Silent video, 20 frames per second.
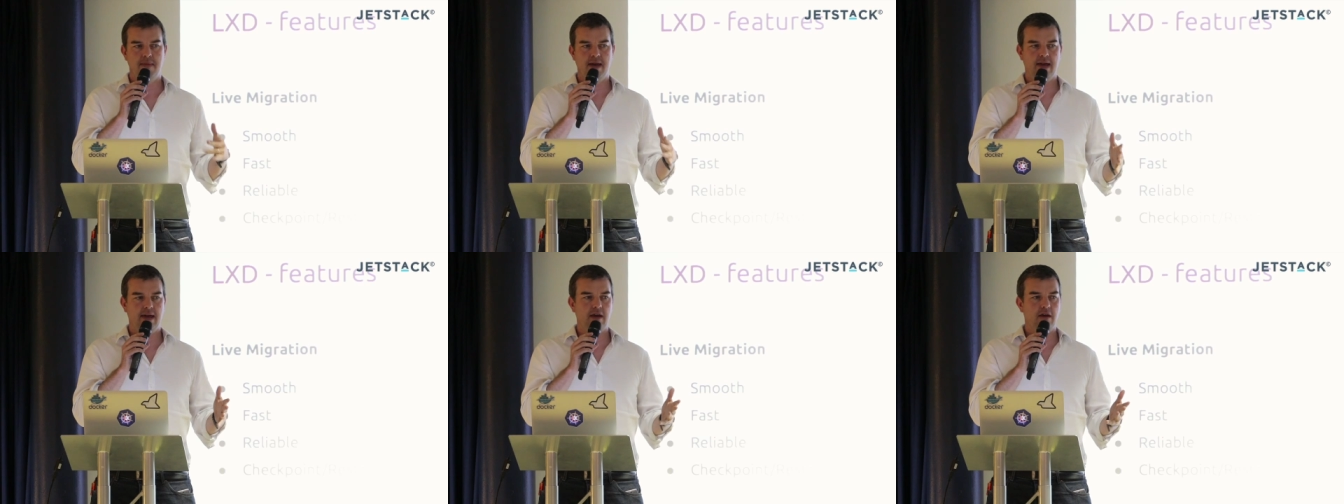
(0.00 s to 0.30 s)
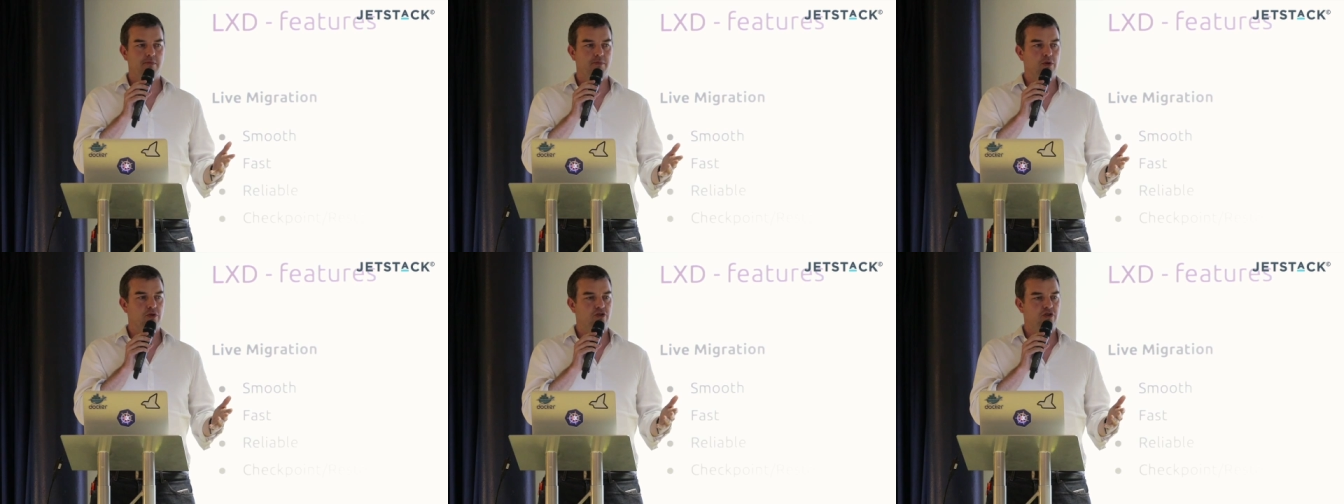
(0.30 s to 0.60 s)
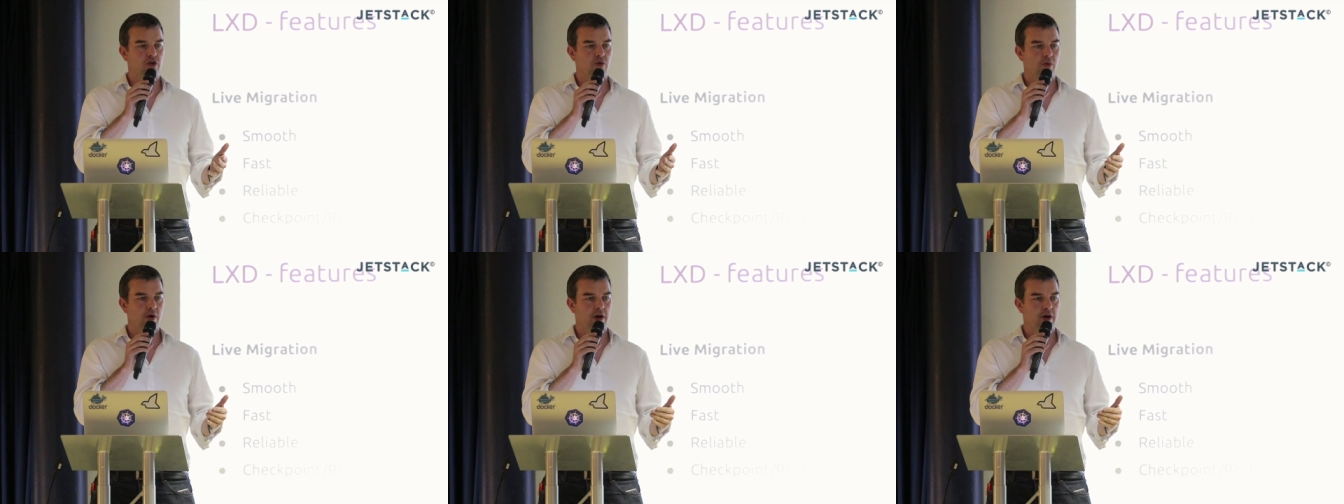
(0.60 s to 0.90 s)
making
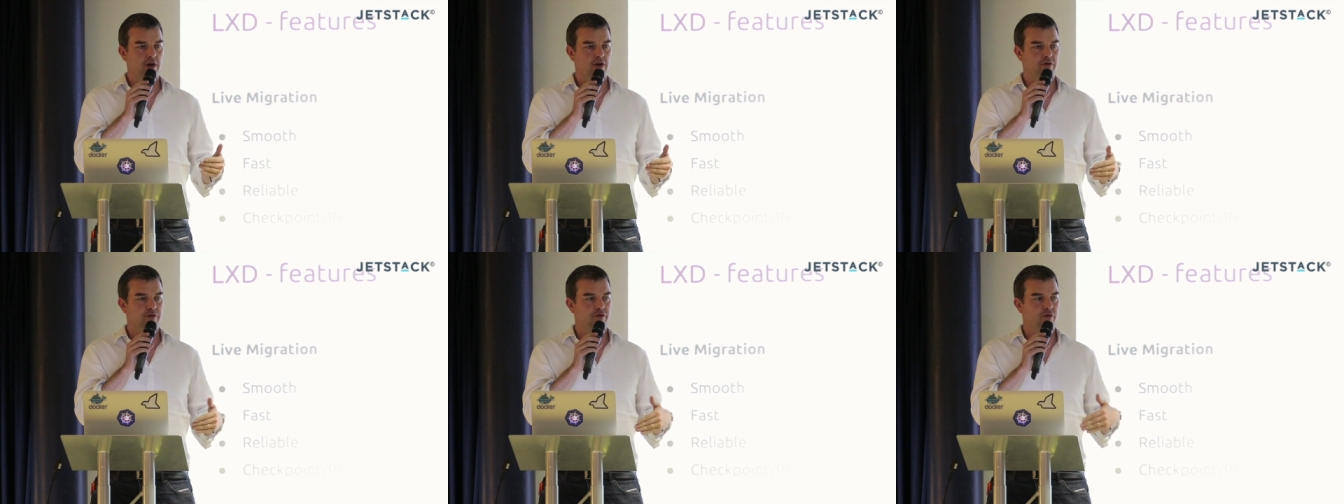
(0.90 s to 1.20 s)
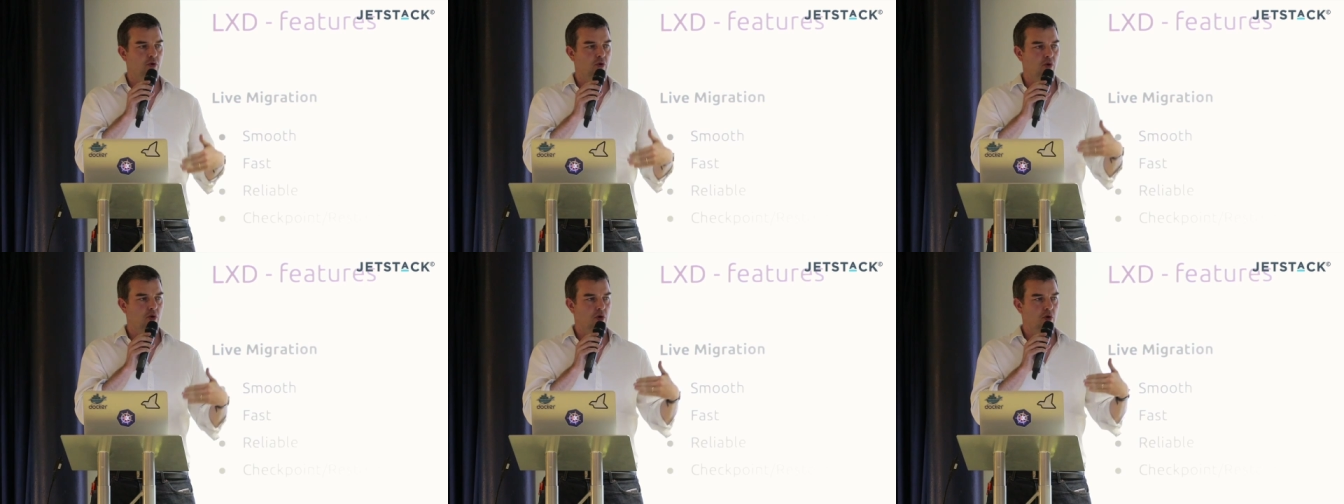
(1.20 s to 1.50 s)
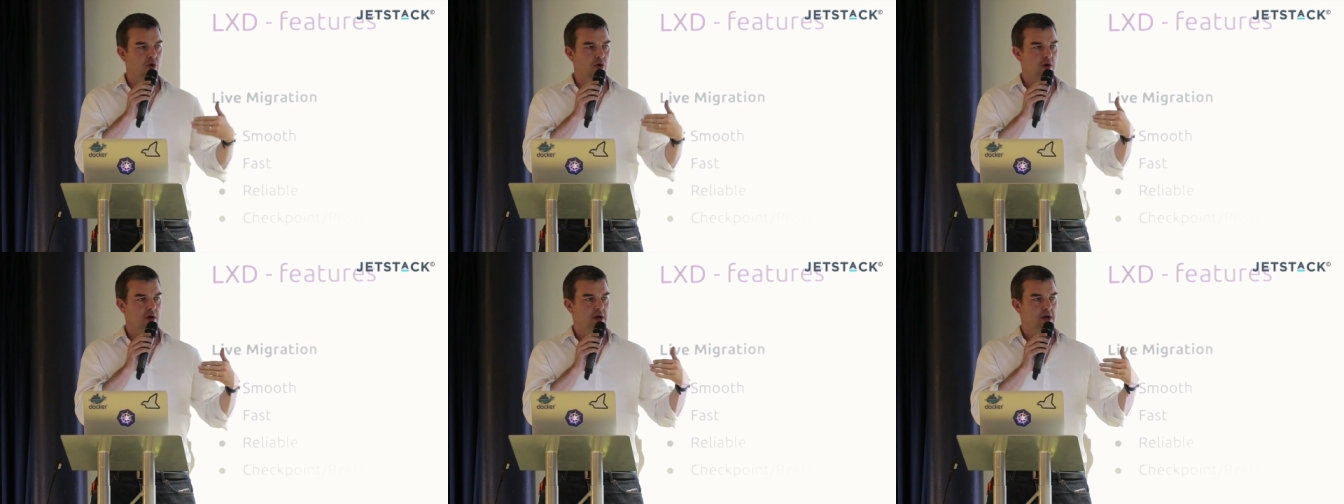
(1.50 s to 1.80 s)
Ubuntu work
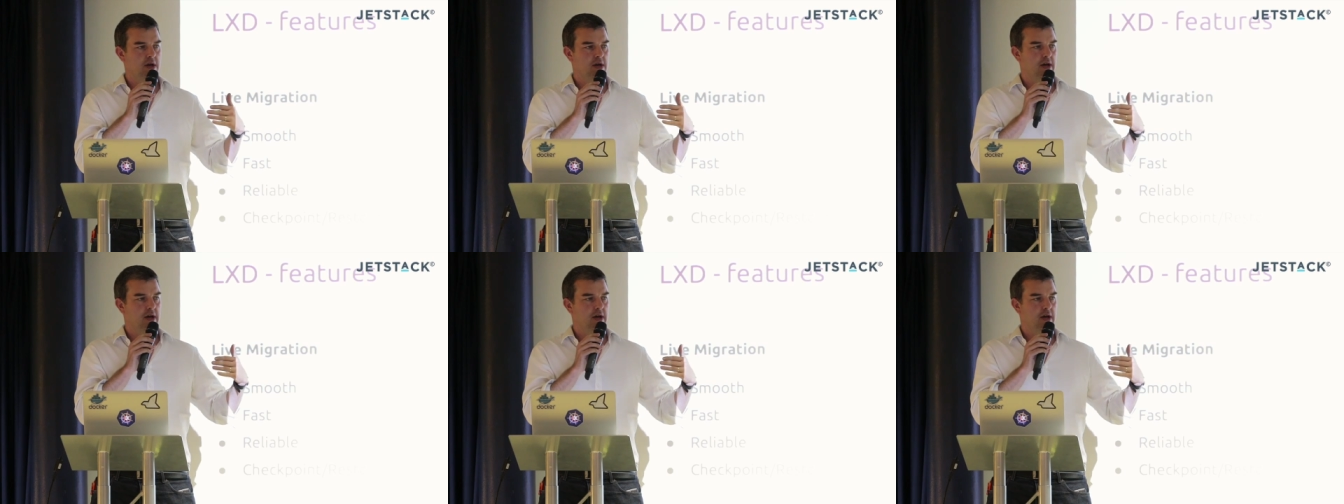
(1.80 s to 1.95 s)
for